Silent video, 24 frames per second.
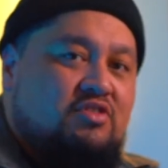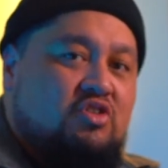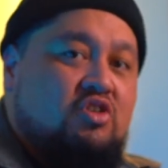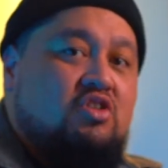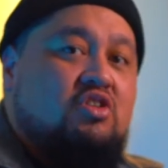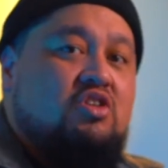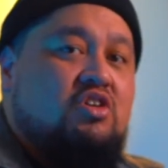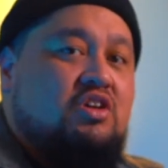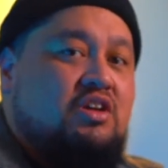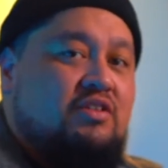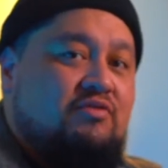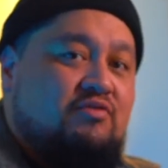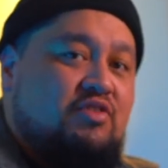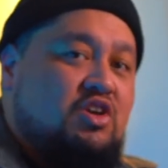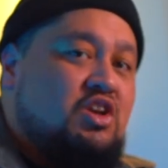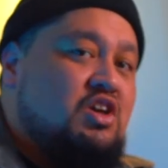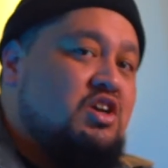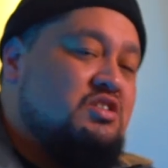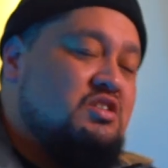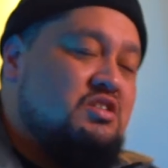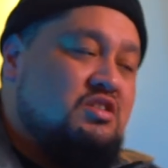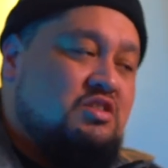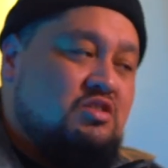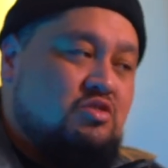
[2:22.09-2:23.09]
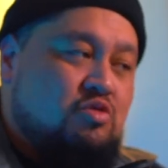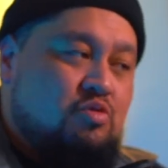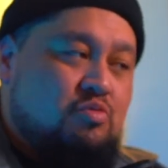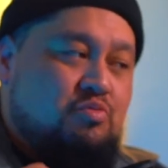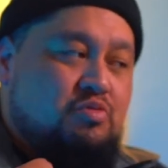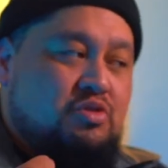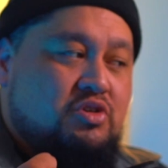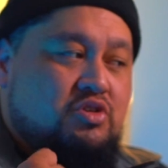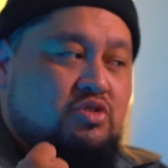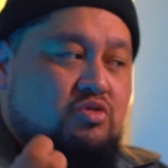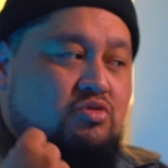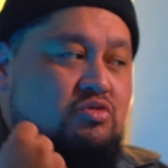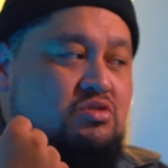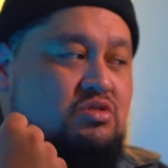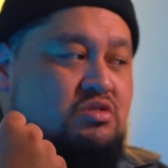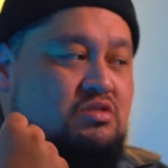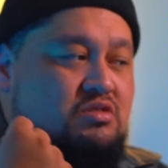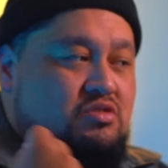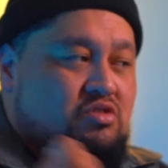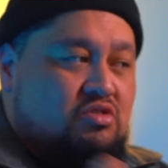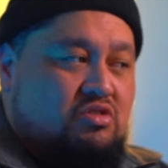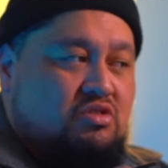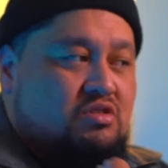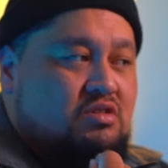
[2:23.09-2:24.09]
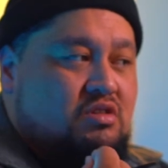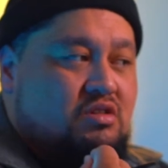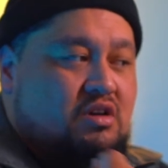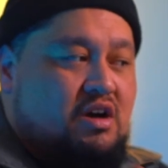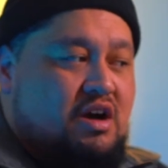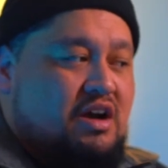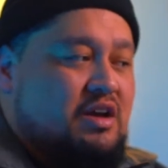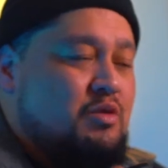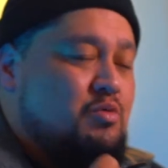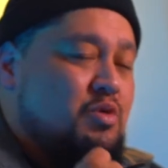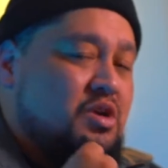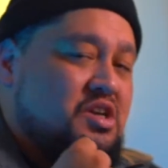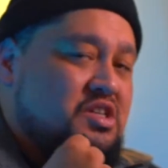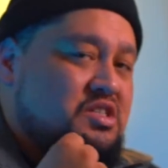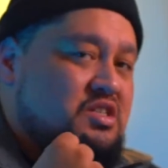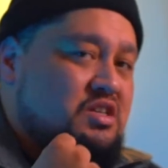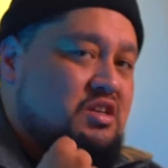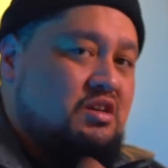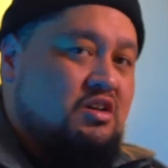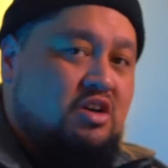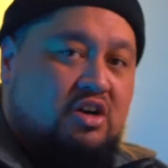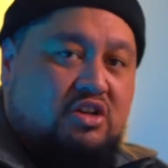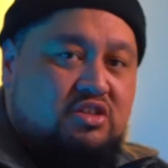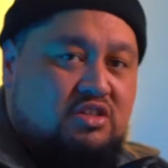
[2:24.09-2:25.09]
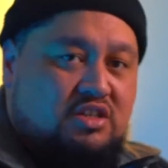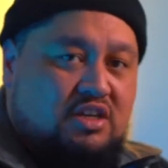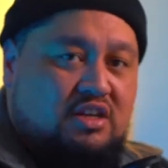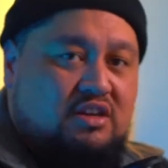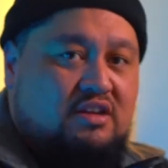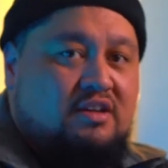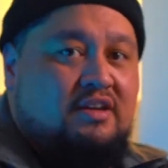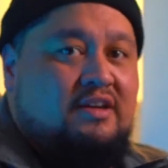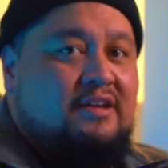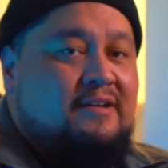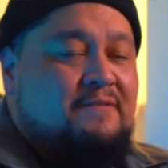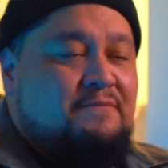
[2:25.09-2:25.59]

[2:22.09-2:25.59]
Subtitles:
good looking videos and still produce good high quality content,